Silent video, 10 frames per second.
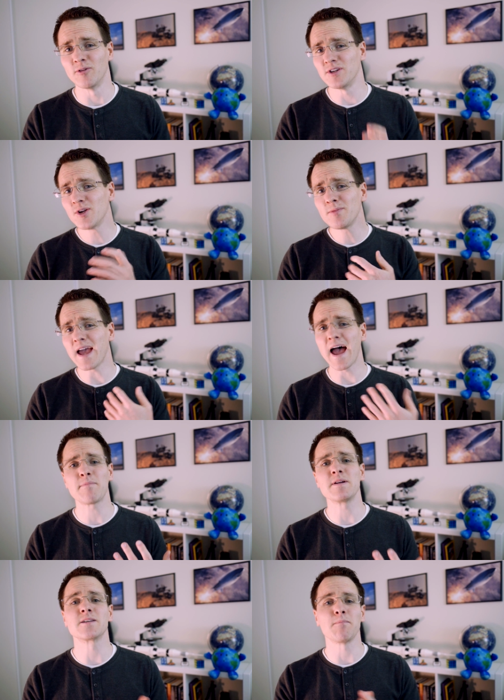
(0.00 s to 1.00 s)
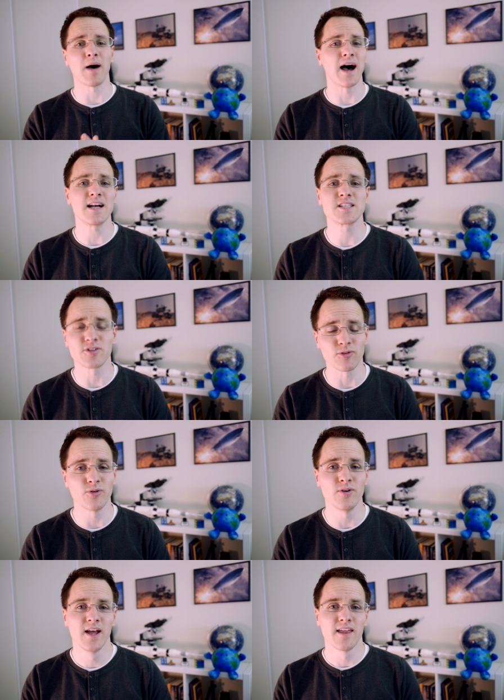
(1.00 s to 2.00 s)
Would you be happy to pass
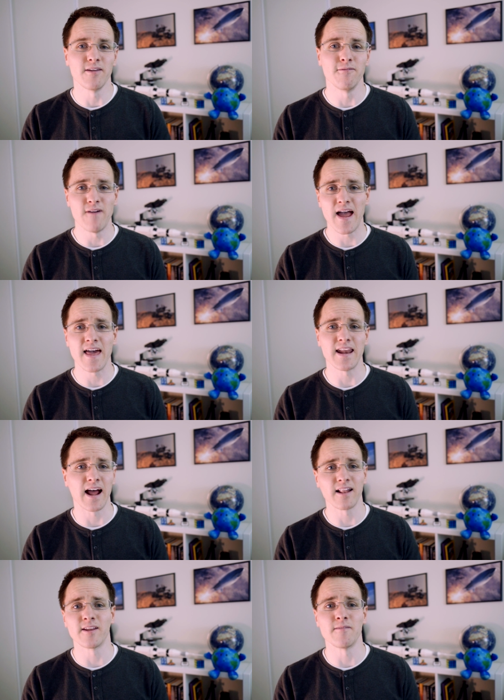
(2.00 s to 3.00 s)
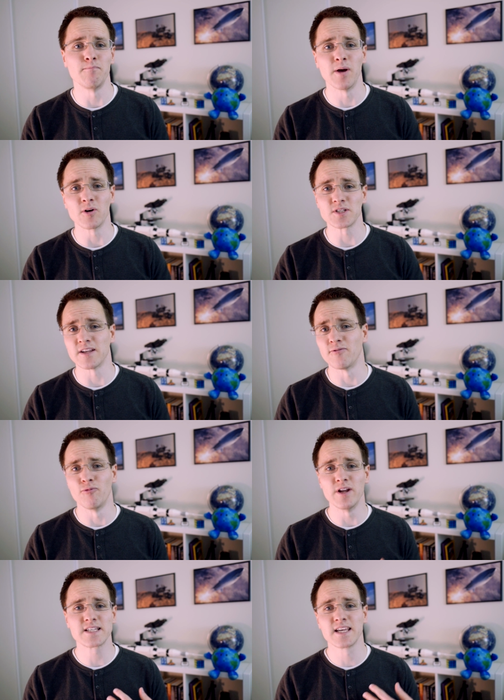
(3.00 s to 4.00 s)
through the Van Allen belts
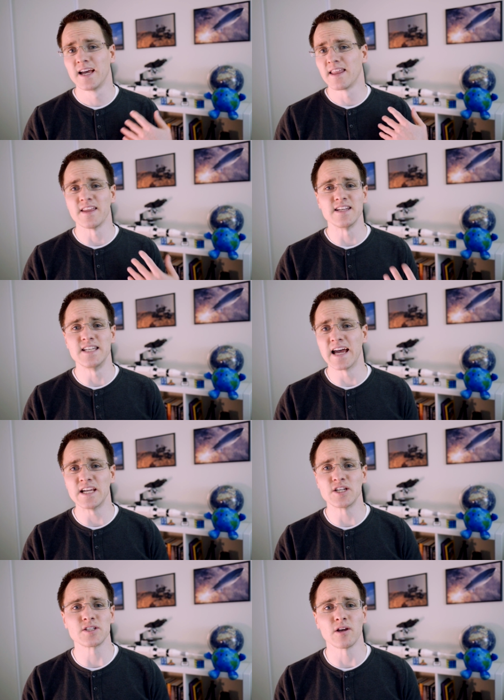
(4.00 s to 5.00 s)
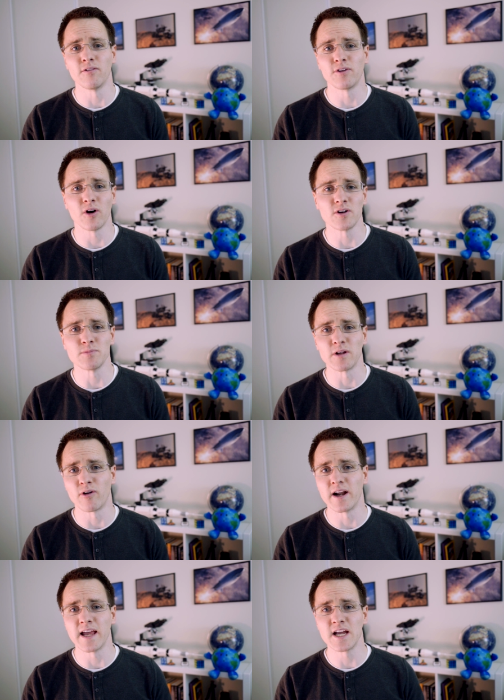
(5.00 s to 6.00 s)
and risk the dangers of cosmic
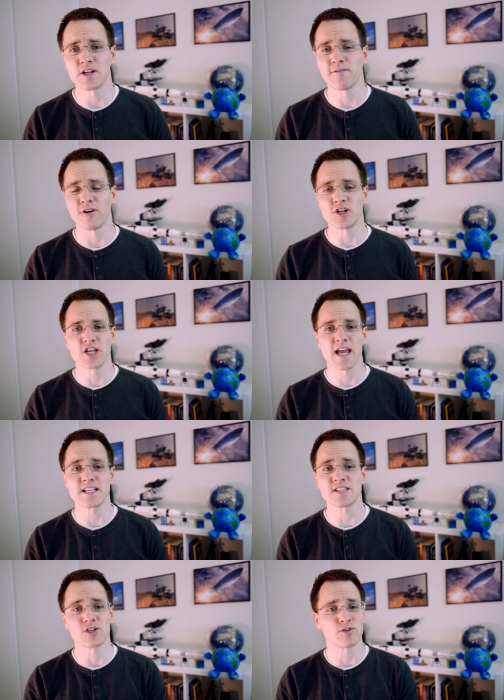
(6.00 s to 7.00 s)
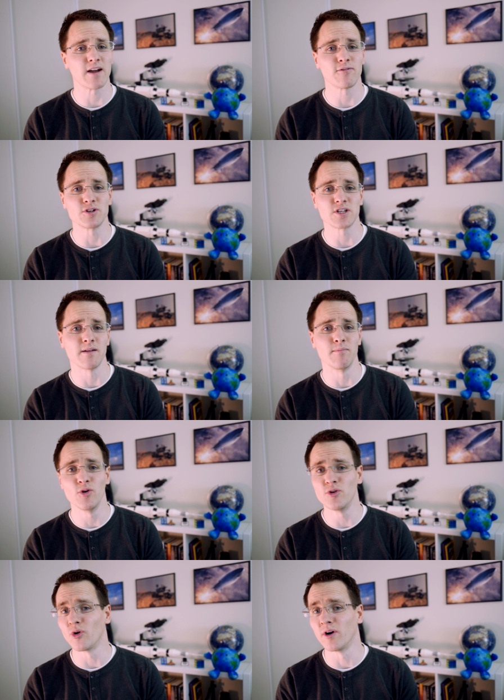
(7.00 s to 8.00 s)
radiation for a chance to travel to the
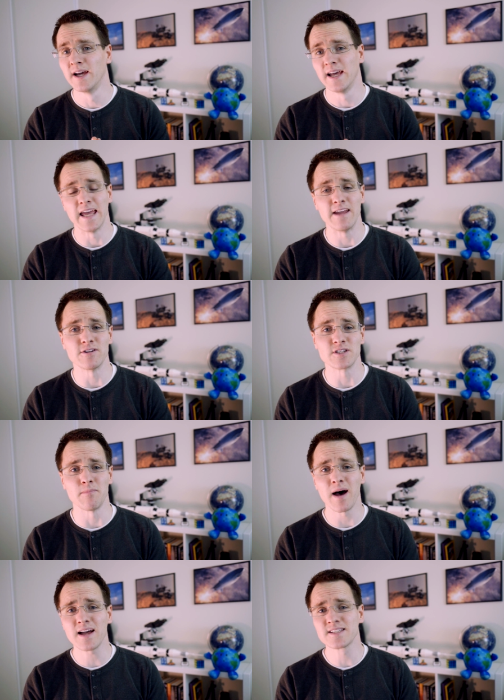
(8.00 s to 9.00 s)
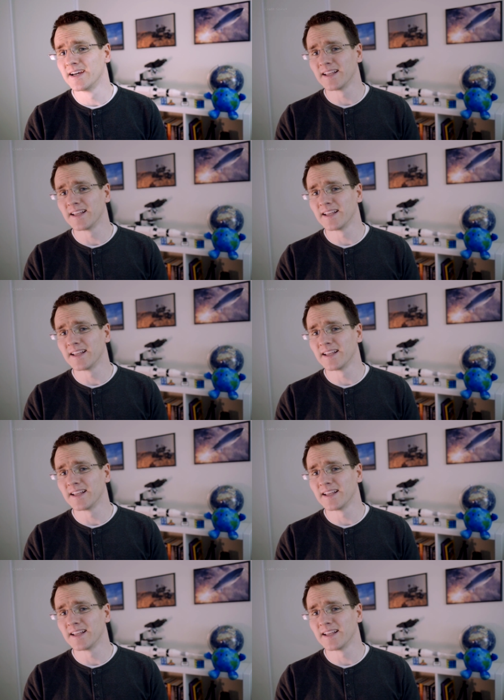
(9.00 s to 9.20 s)
moon or even to Mars?